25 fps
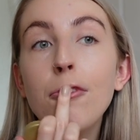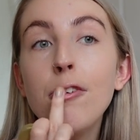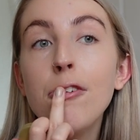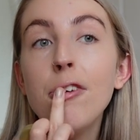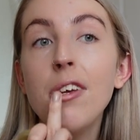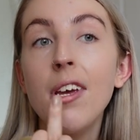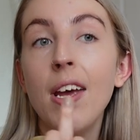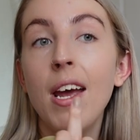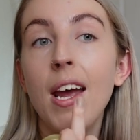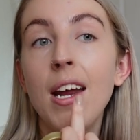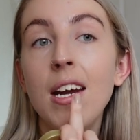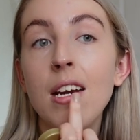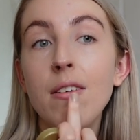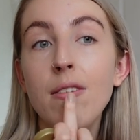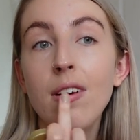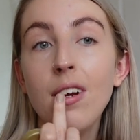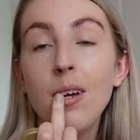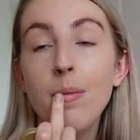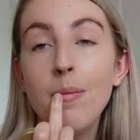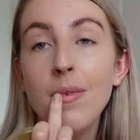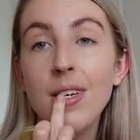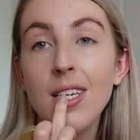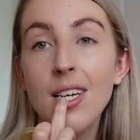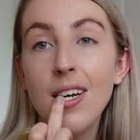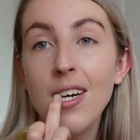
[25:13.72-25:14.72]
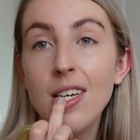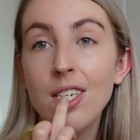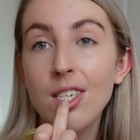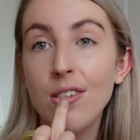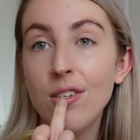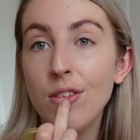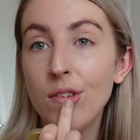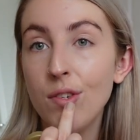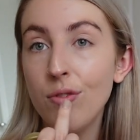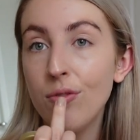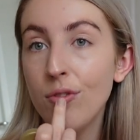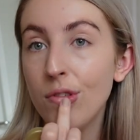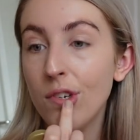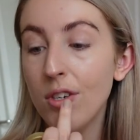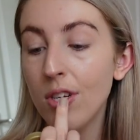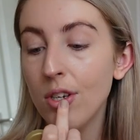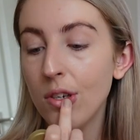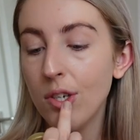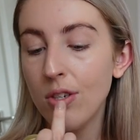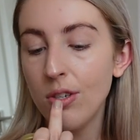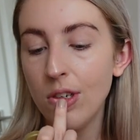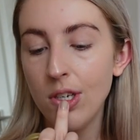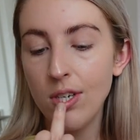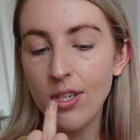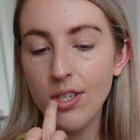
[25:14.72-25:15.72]
yeah, any recommendations for a
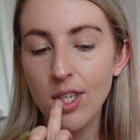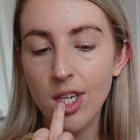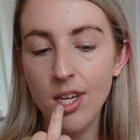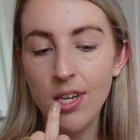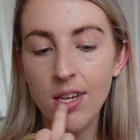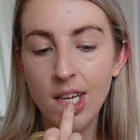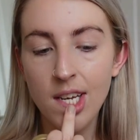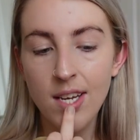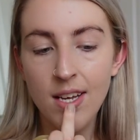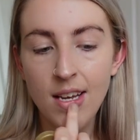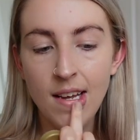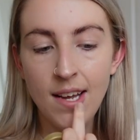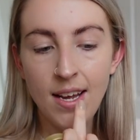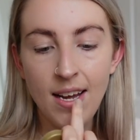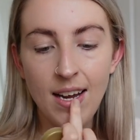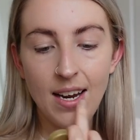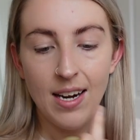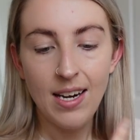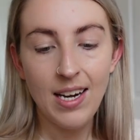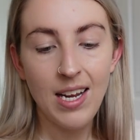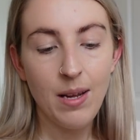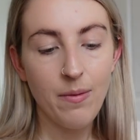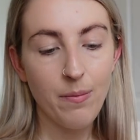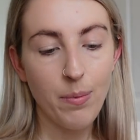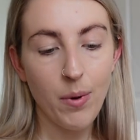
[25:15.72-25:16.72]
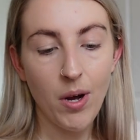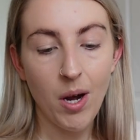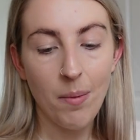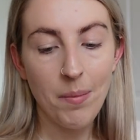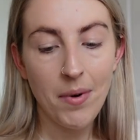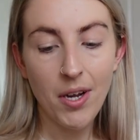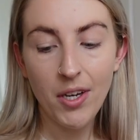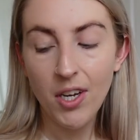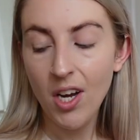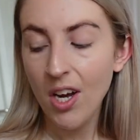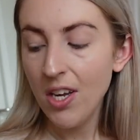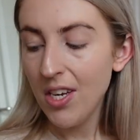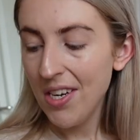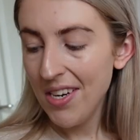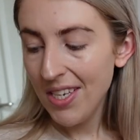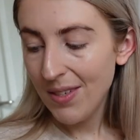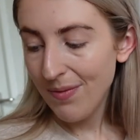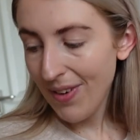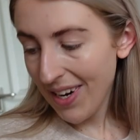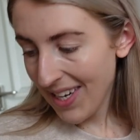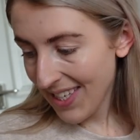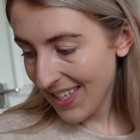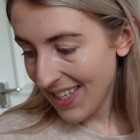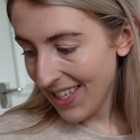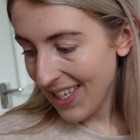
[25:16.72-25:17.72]
good lip balm? Like, I use
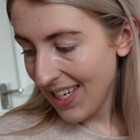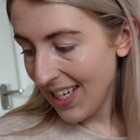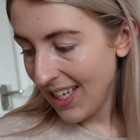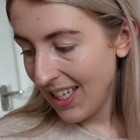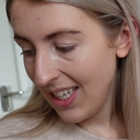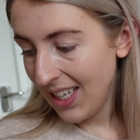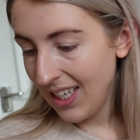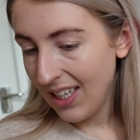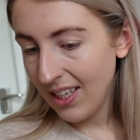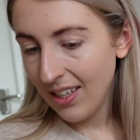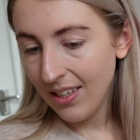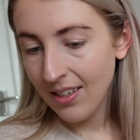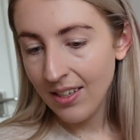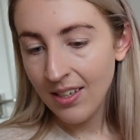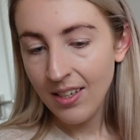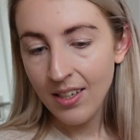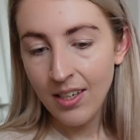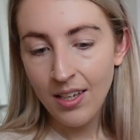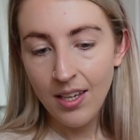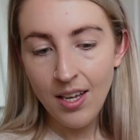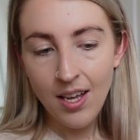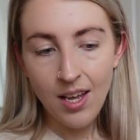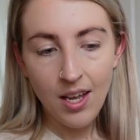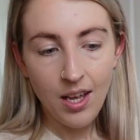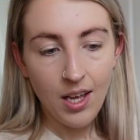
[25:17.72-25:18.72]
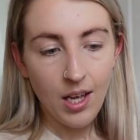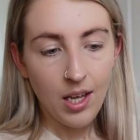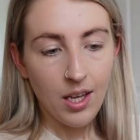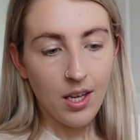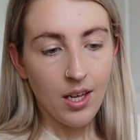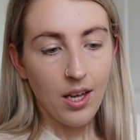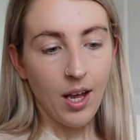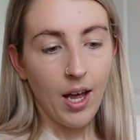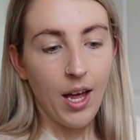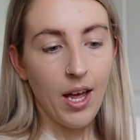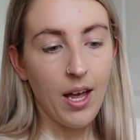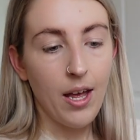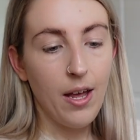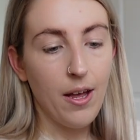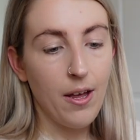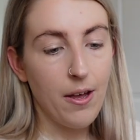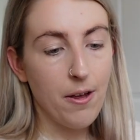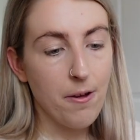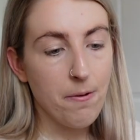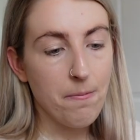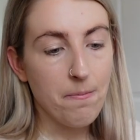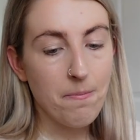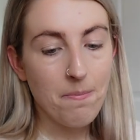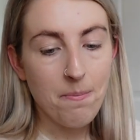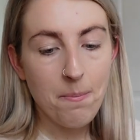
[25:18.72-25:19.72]
Vaseline.
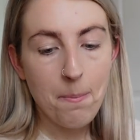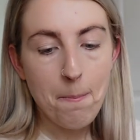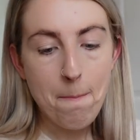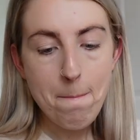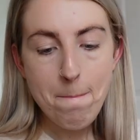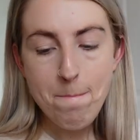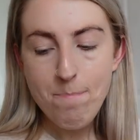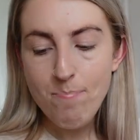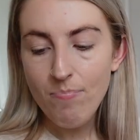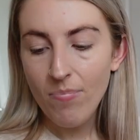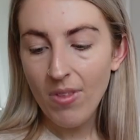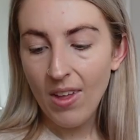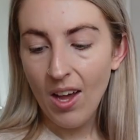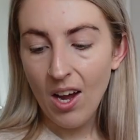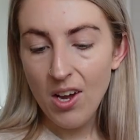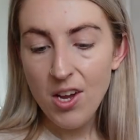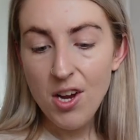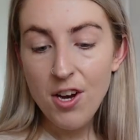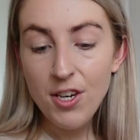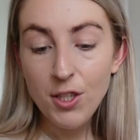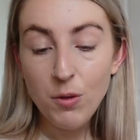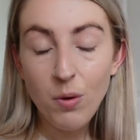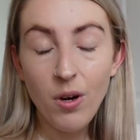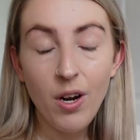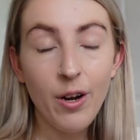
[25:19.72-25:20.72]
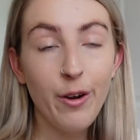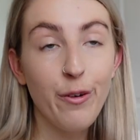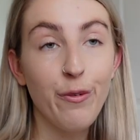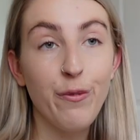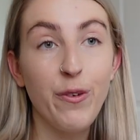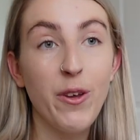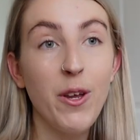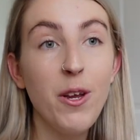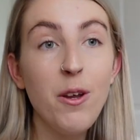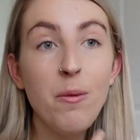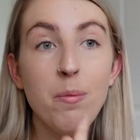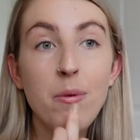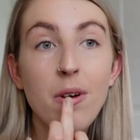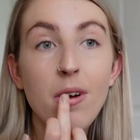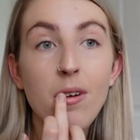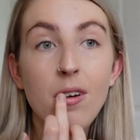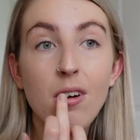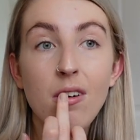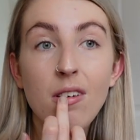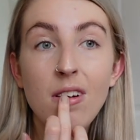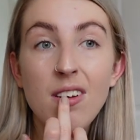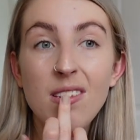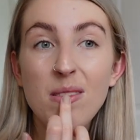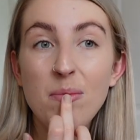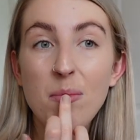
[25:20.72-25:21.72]
I use quite a few, but
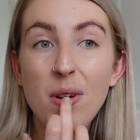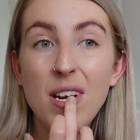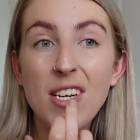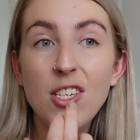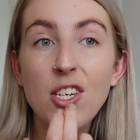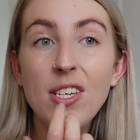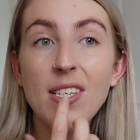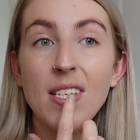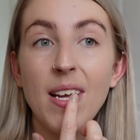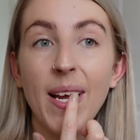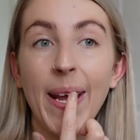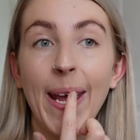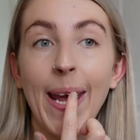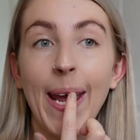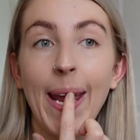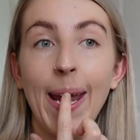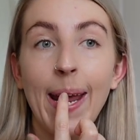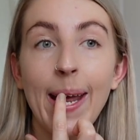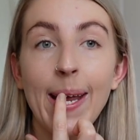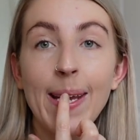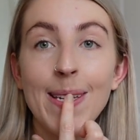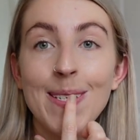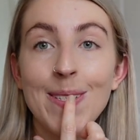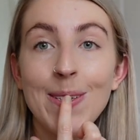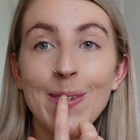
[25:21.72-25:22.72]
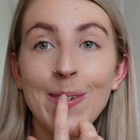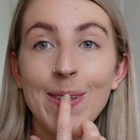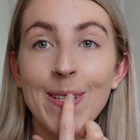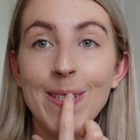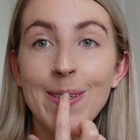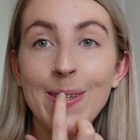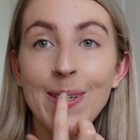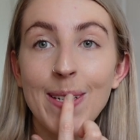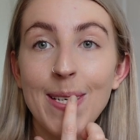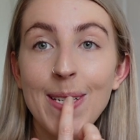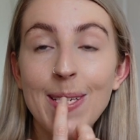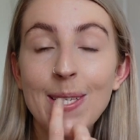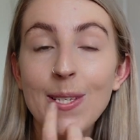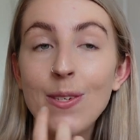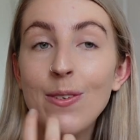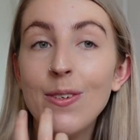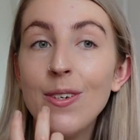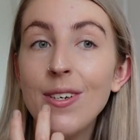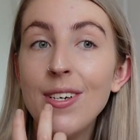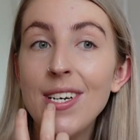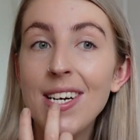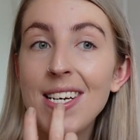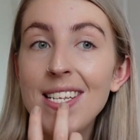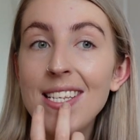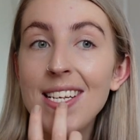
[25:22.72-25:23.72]
honestly, it's just like here's always really
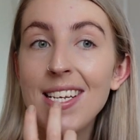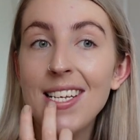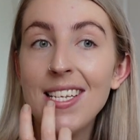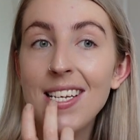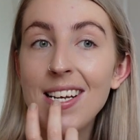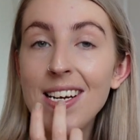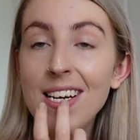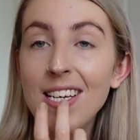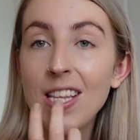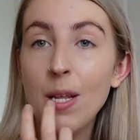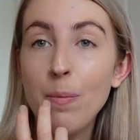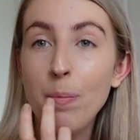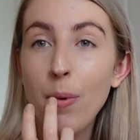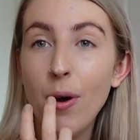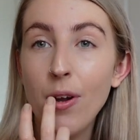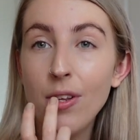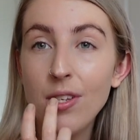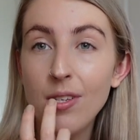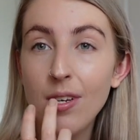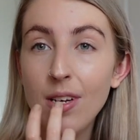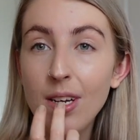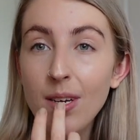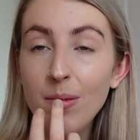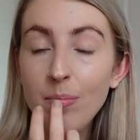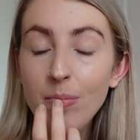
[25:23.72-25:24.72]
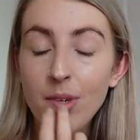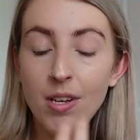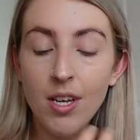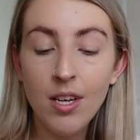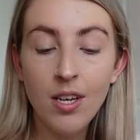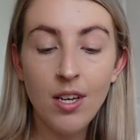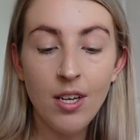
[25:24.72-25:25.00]
sore, and then like at the bottom.